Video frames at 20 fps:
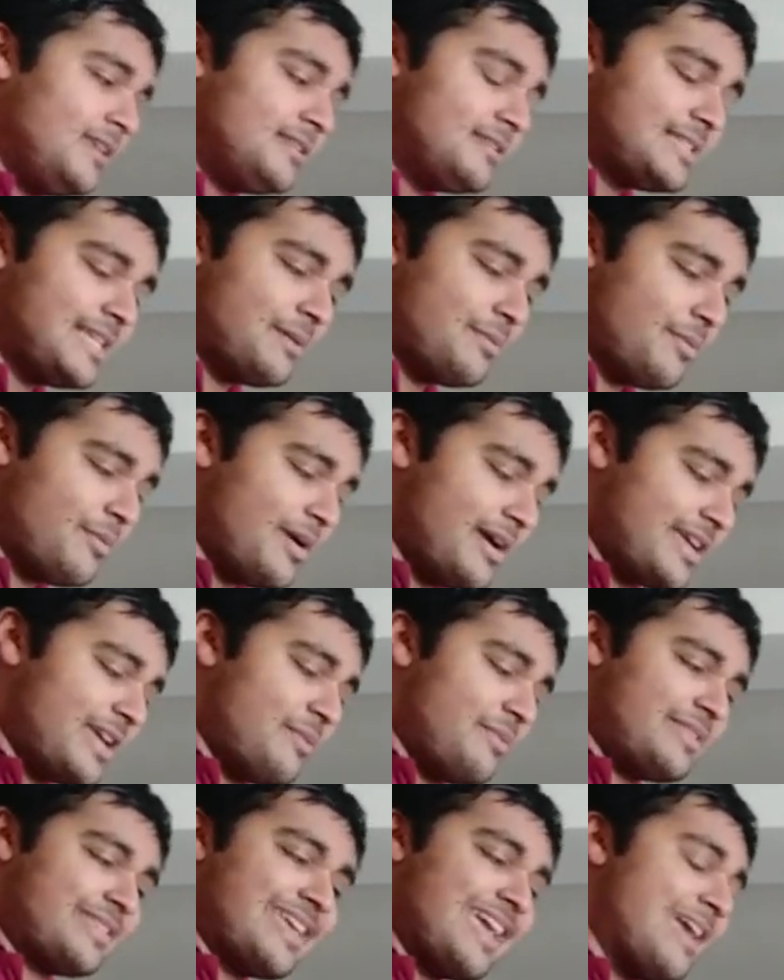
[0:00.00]
we're working
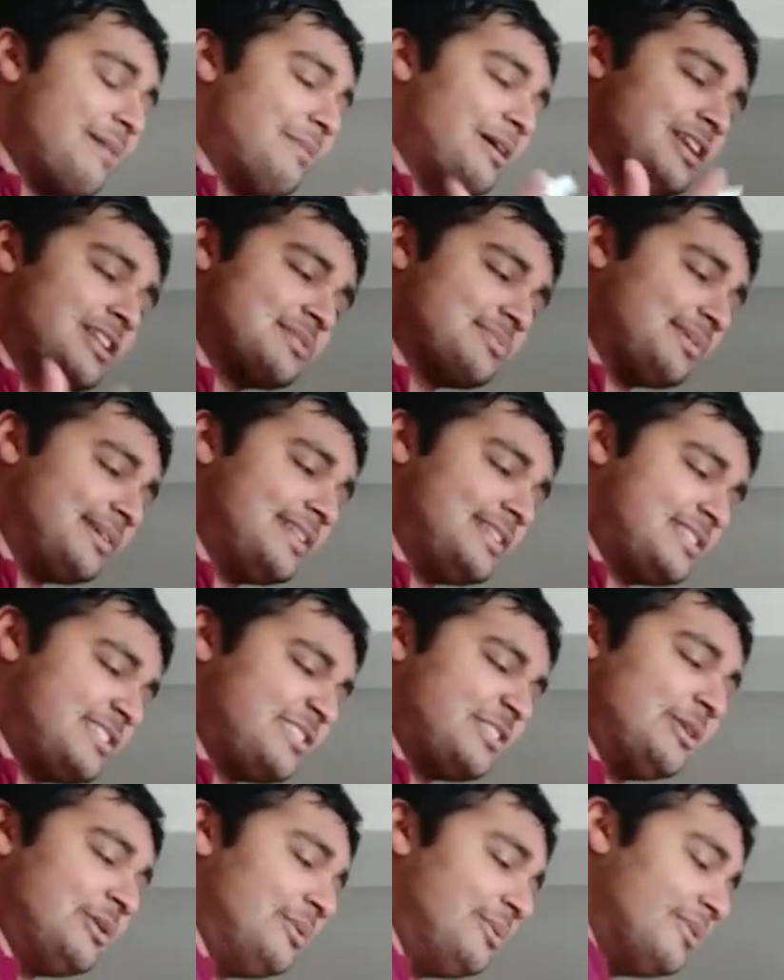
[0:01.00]
with K minus 1 is
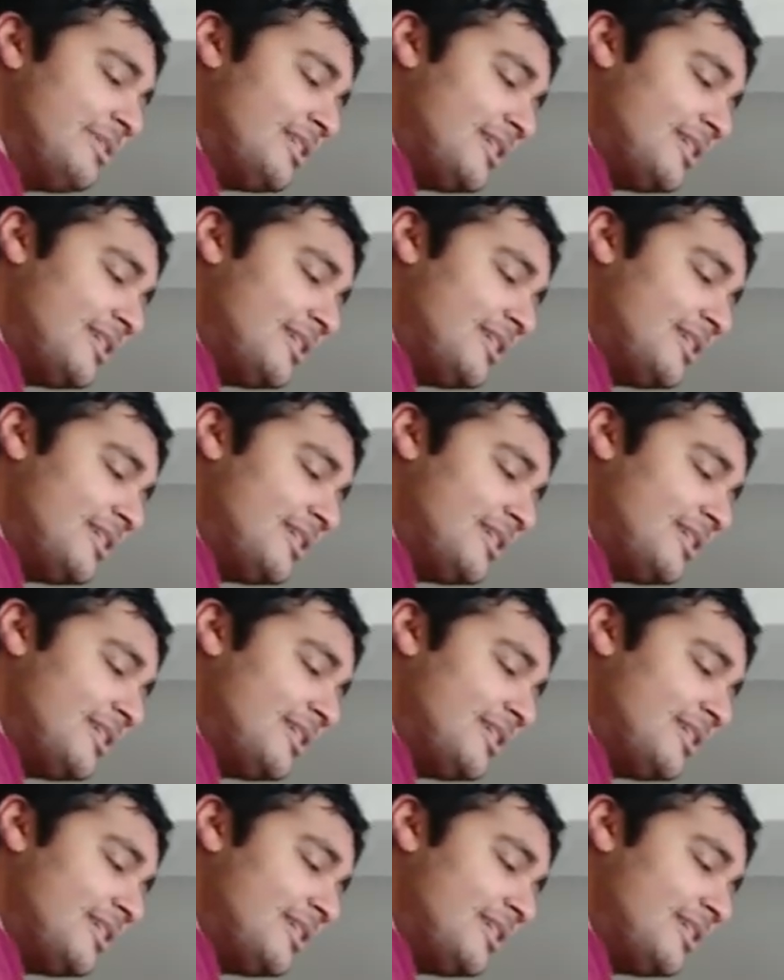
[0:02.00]
2.